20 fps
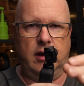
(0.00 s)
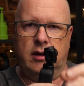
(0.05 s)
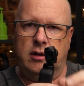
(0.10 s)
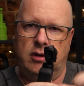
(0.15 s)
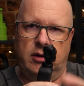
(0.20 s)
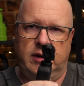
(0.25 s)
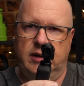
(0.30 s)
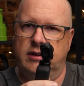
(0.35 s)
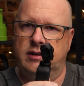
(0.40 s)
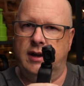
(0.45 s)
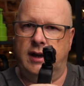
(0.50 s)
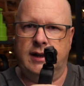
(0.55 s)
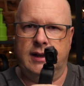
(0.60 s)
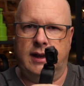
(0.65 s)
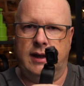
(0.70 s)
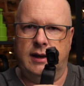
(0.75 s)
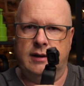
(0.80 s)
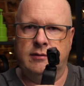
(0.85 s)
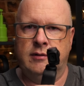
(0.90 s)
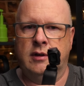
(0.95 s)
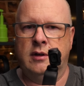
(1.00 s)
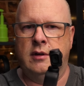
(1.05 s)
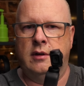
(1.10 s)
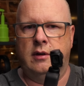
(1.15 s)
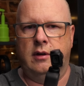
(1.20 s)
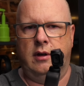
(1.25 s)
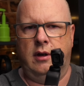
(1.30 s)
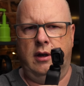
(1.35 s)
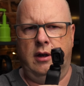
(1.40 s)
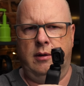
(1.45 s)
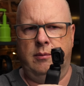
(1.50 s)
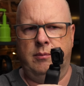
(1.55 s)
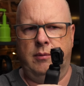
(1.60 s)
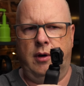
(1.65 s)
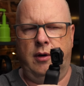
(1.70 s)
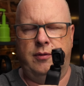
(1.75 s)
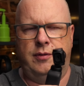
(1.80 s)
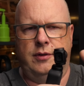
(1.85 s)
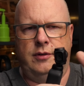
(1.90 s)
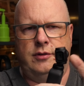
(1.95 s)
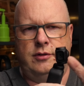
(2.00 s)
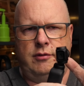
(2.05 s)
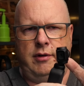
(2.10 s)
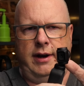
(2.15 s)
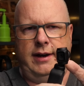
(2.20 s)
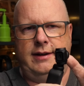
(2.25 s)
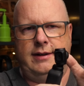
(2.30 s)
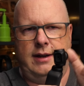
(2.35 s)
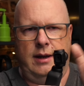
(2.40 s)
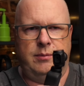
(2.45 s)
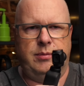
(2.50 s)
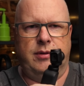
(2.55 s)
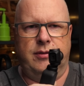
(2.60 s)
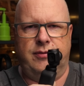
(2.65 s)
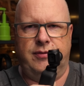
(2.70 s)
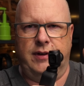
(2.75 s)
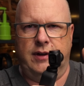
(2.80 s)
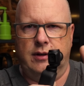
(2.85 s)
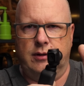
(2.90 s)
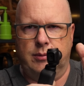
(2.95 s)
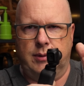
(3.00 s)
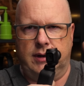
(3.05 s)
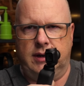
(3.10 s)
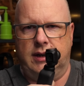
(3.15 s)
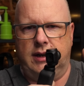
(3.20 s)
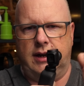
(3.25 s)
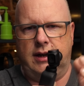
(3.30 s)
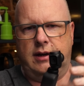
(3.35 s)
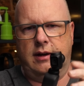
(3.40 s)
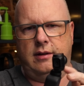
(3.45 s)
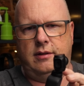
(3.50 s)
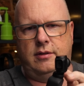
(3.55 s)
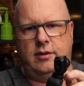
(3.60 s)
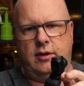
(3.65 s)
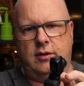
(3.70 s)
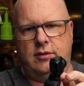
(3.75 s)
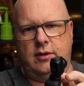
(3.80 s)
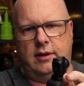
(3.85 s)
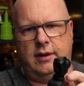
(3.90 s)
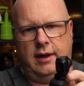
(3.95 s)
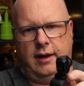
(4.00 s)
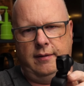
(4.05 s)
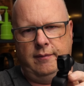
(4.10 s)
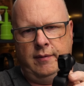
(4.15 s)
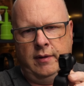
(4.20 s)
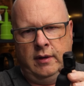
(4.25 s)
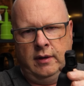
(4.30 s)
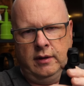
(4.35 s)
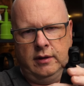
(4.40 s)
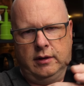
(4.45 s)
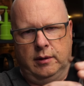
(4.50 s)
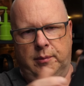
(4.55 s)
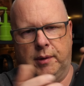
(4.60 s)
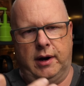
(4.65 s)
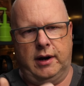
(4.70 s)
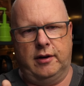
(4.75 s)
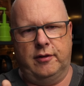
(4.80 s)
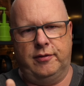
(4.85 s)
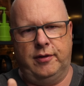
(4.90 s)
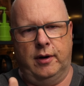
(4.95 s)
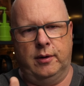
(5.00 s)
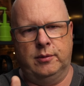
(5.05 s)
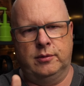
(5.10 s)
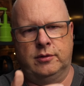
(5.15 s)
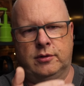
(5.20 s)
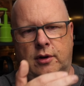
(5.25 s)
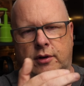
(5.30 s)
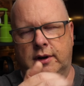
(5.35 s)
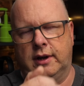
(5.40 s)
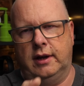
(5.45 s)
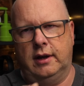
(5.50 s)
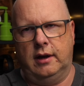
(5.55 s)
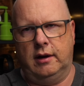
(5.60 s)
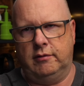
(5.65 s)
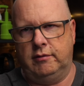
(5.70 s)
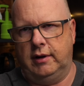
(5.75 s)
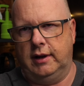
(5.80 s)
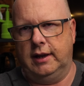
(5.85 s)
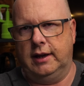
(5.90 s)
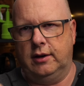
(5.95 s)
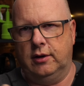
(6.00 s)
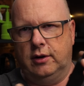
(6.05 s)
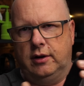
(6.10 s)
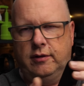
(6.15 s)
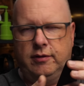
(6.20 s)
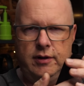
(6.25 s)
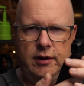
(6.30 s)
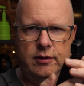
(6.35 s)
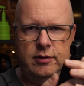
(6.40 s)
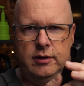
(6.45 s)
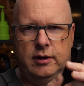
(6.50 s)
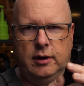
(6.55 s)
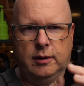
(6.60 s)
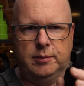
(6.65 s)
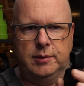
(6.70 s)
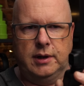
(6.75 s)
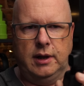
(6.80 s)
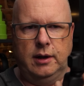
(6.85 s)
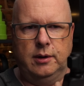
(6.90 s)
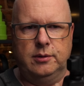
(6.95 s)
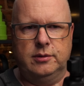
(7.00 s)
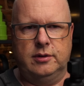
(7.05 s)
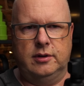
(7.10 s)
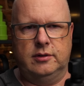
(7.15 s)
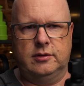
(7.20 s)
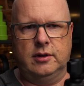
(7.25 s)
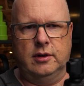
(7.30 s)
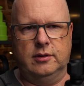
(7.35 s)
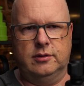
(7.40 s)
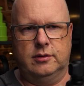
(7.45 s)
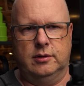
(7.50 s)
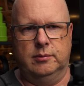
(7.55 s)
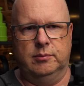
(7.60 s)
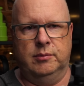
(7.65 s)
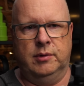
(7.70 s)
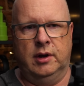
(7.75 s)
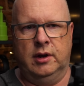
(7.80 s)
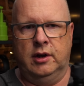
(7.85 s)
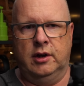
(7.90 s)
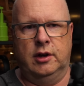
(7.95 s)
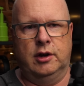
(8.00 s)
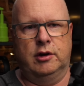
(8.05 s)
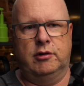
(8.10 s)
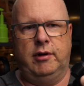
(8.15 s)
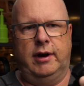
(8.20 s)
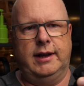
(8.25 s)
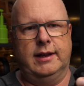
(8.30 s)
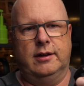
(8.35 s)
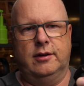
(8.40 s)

good in daylight, offers great depth of field when you need it and things like that. The microphones on it are really good if you're using it up close. It's got some great